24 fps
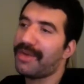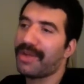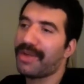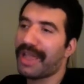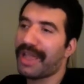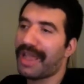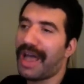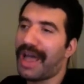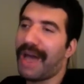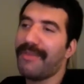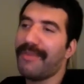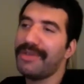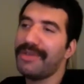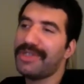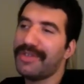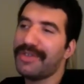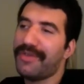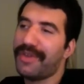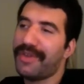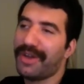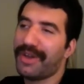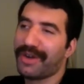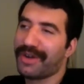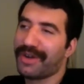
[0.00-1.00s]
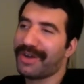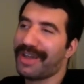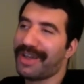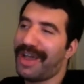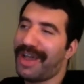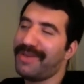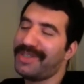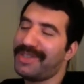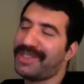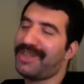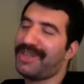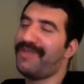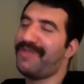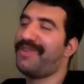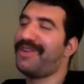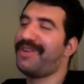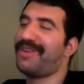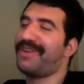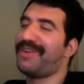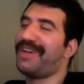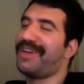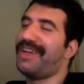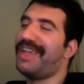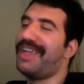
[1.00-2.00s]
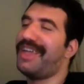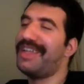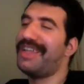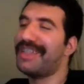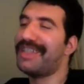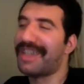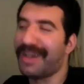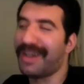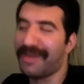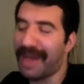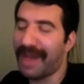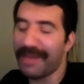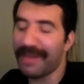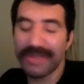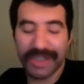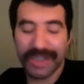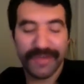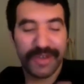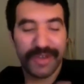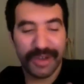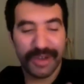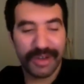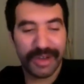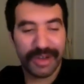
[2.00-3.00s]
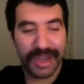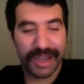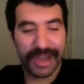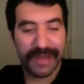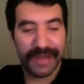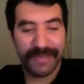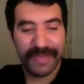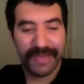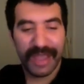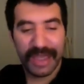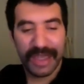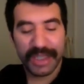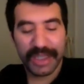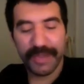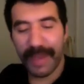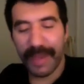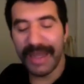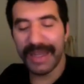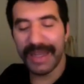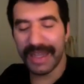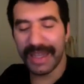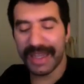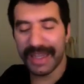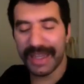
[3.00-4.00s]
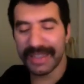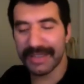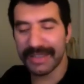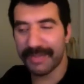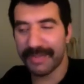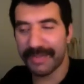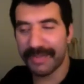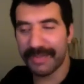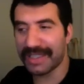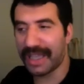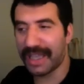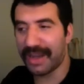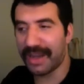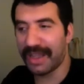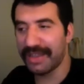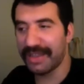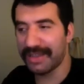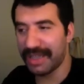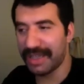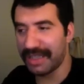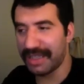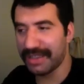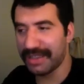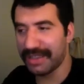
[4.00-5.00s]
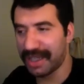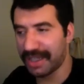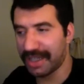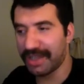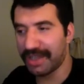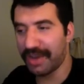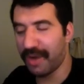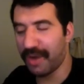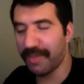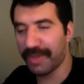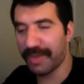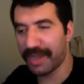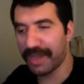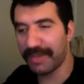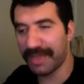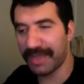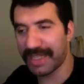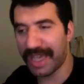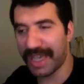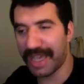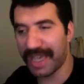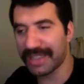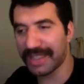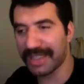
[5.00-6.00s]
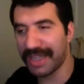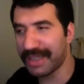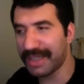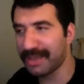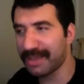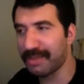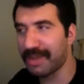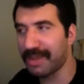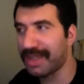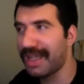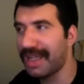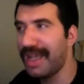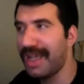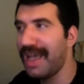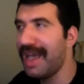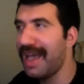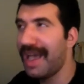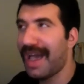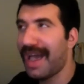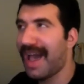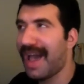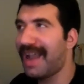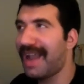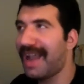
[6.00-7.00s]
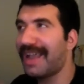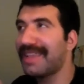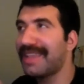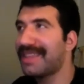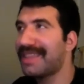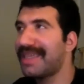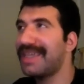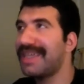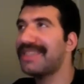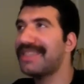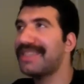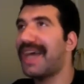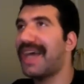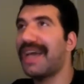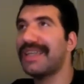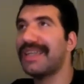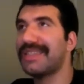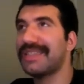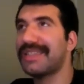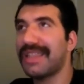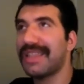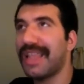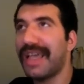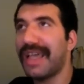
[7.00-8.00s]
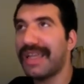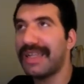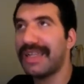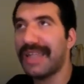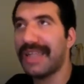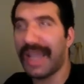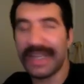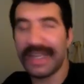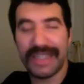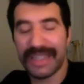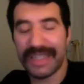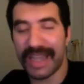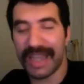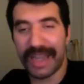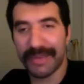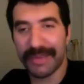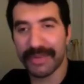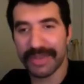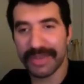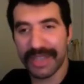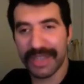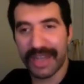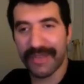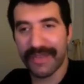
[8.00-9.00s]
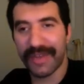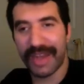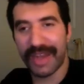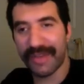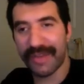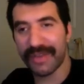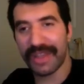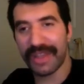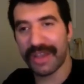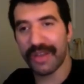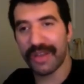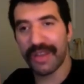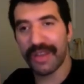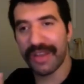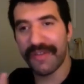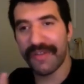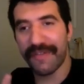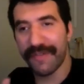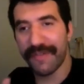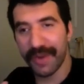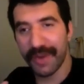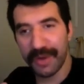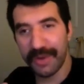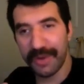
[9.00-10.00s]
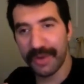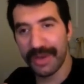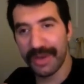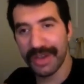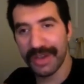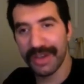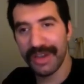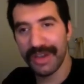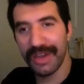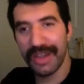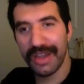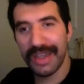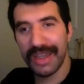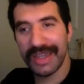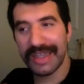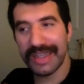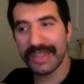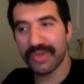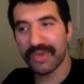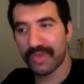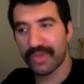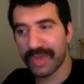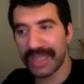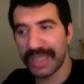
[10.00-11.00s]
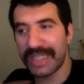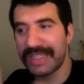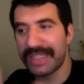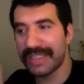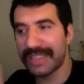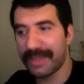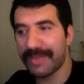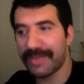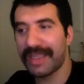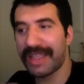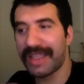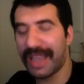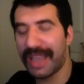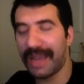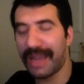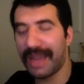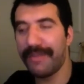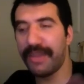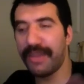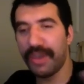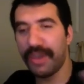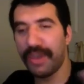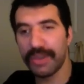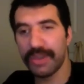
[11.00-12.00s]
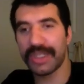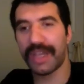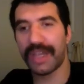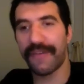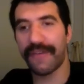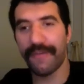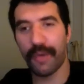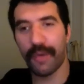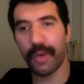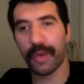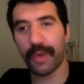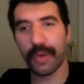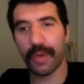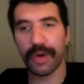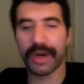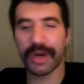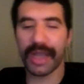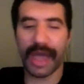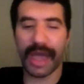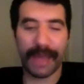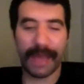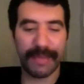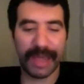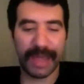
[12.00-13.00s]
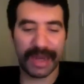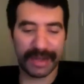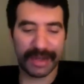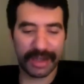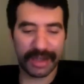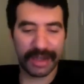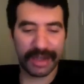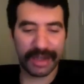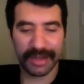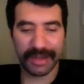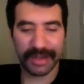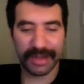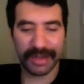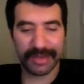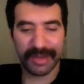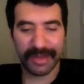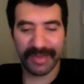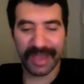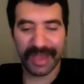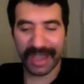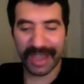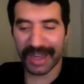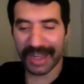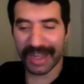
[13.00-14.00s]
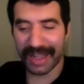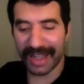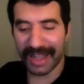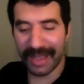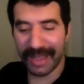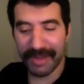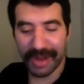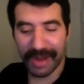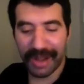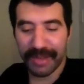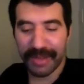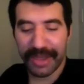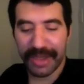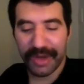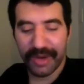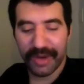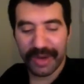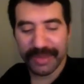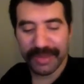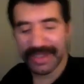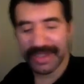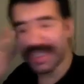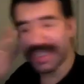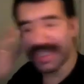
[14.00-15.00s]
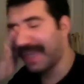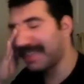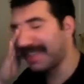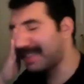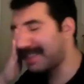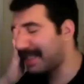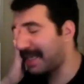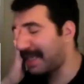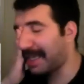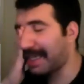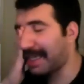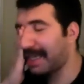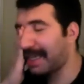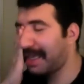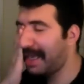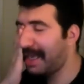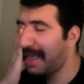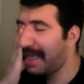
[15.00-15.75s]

like, how much of your how much of your uh, income, how much of your uh, spending is based on is, is could go could be tax deductible? And I think it's honestly like ninety nine percent of it. Everything other than food is really something that I'm using for work. I'm not gonna I'm not gonna claim it all, but you know what I'm saying? It's like